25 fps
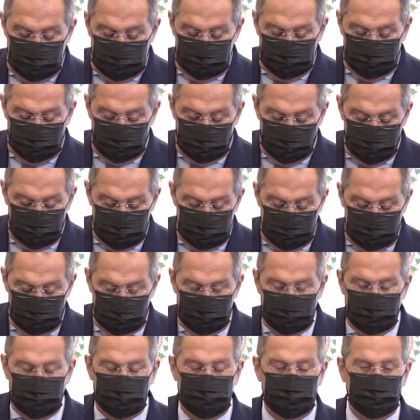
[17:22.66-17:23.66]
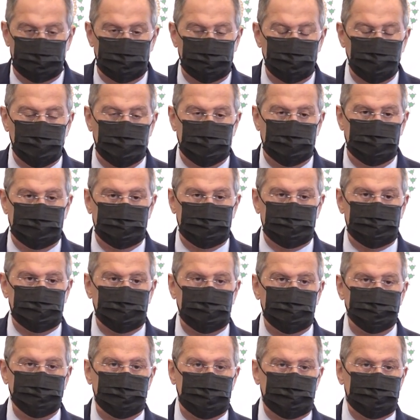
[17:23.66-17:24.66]
including the ways
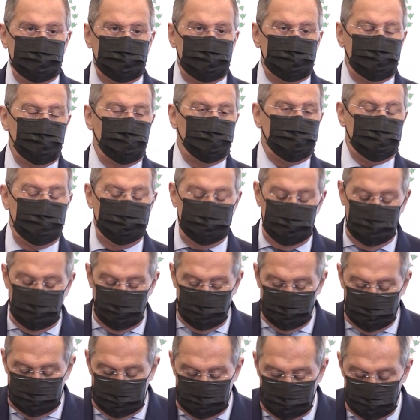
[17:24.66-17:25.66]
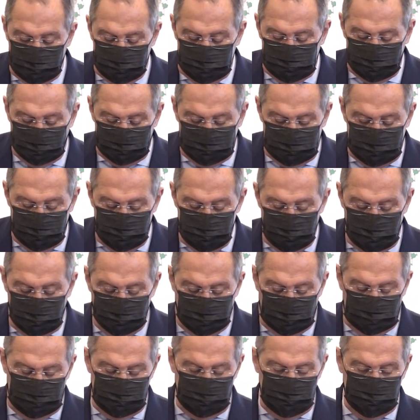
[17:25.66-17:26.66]
and means to promote our
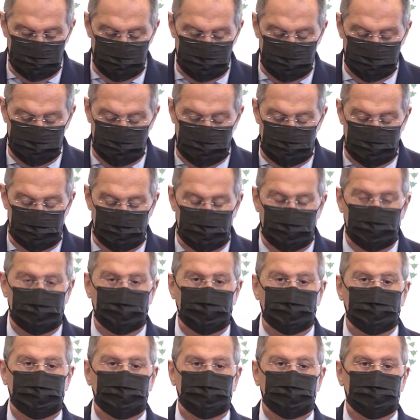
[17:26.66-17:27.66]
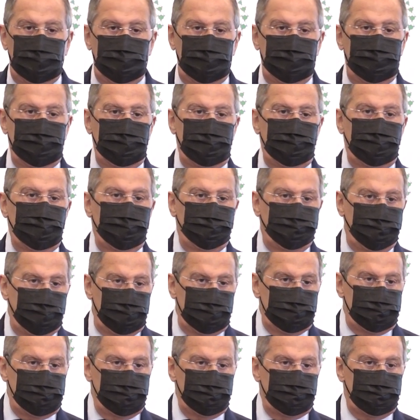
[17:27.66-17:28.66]
strategic partnership. I
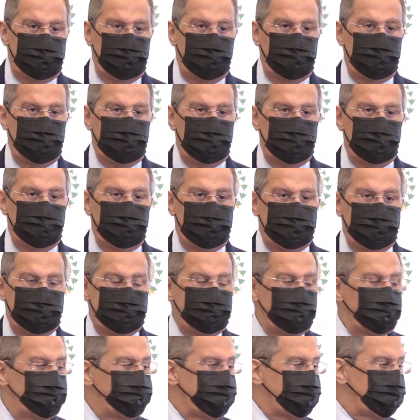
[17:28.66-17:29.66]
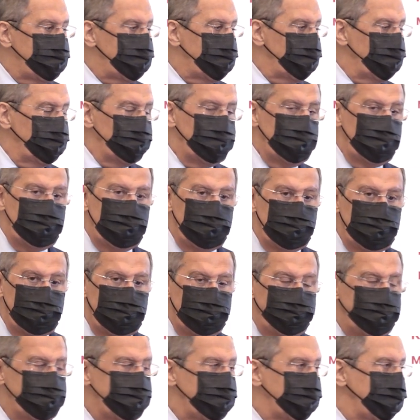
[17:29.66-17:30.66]
invited Retno Marsudi
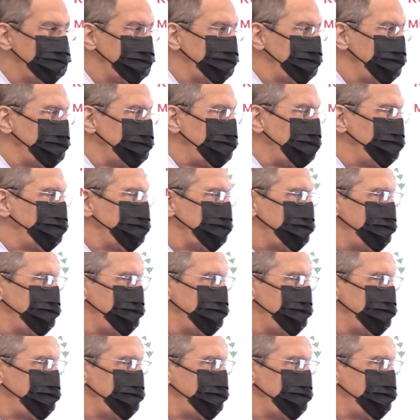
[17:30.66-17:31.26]
to come